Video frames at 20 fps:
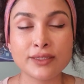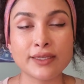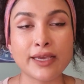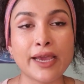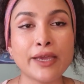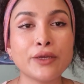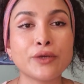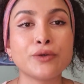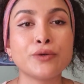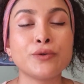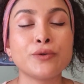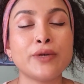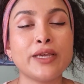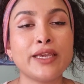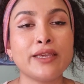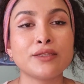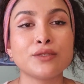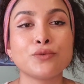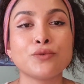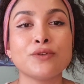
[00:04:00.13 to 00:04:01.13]
cycle
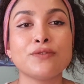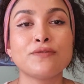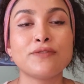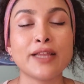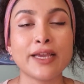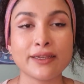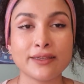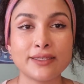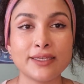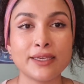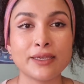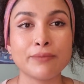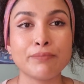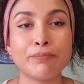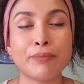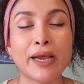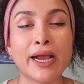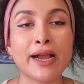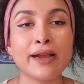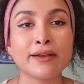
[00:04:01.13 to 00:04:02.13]
is reflecting
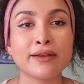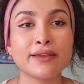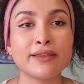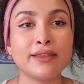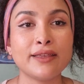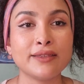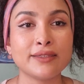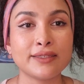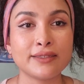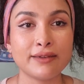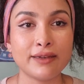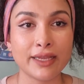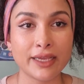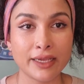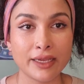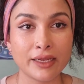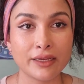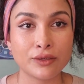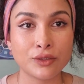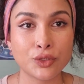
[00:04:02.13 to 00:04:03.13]
back this
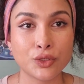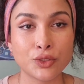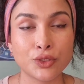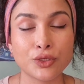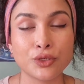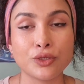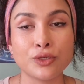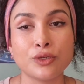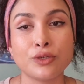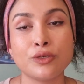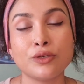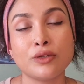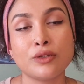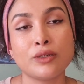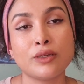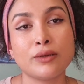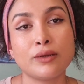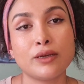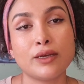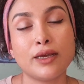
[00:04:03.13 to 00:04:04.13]
need
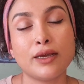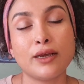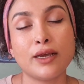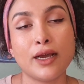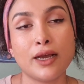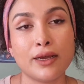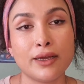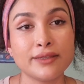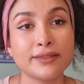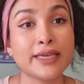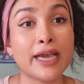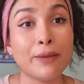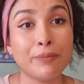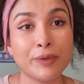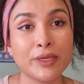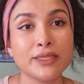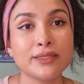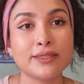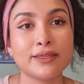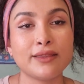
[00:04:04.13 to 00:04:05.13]
to tap
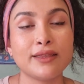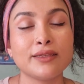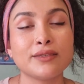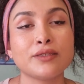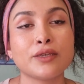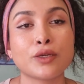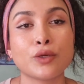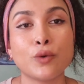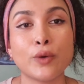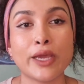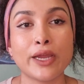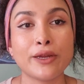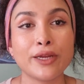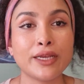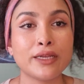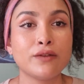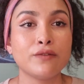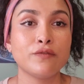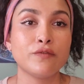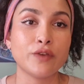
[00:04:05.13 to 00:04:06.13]
into this
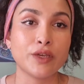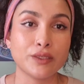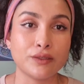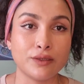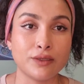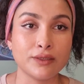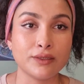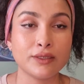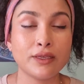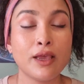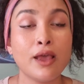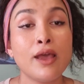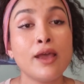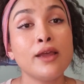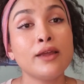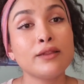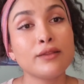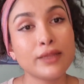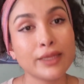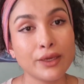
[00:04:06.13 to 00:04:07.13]
Aquarian versus
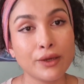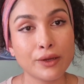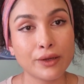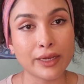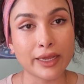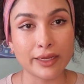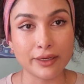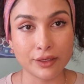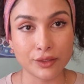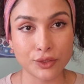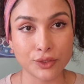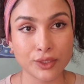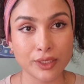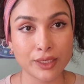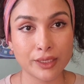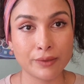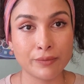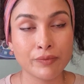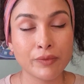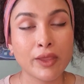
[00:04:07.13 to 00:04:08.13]
Leo
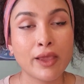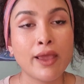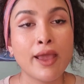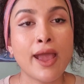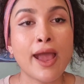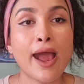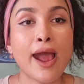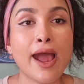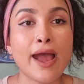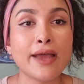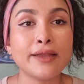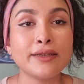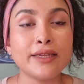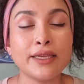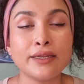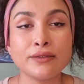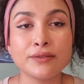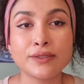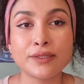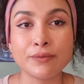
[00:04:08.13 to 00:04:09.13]
energy. And
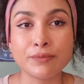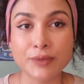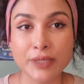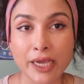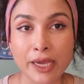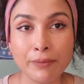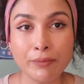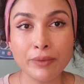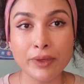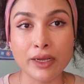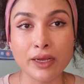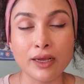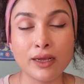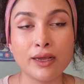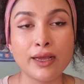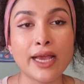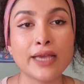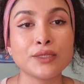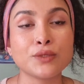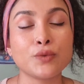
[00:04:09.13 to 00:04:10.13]
in
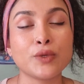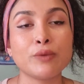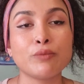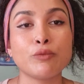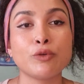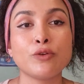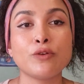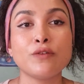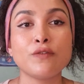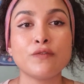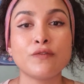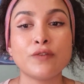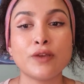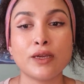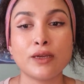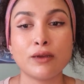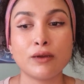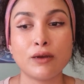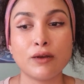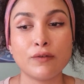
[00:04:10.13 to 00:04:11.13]
September, as we move
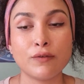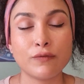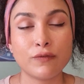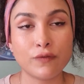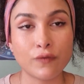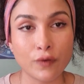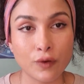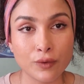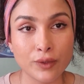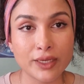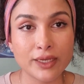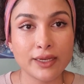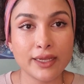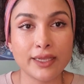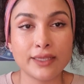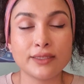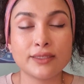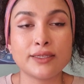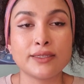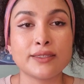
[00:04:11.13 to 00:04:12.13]
forward
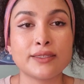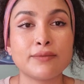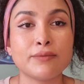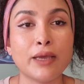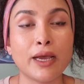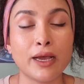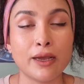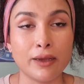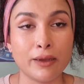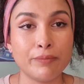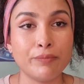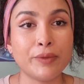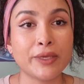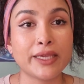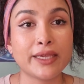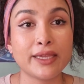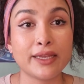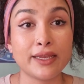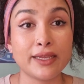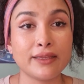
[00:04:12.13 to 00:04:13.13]
into
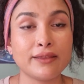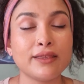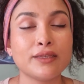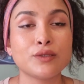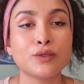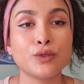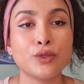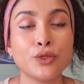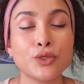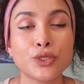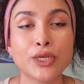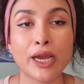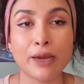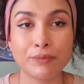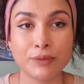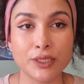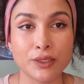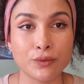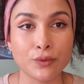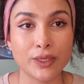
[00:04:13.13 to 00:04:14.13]
beginning this new
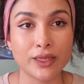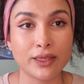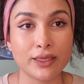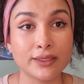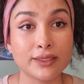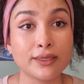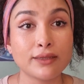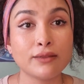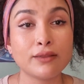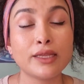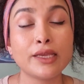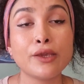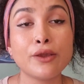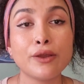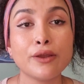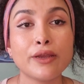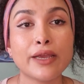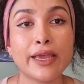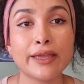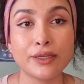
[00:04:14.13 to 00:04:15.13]
chapter with this
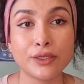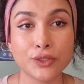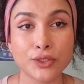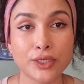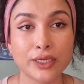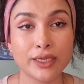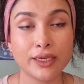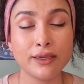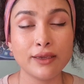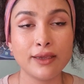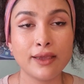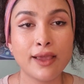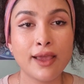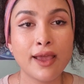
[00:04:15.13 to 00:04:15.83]
Leo energy,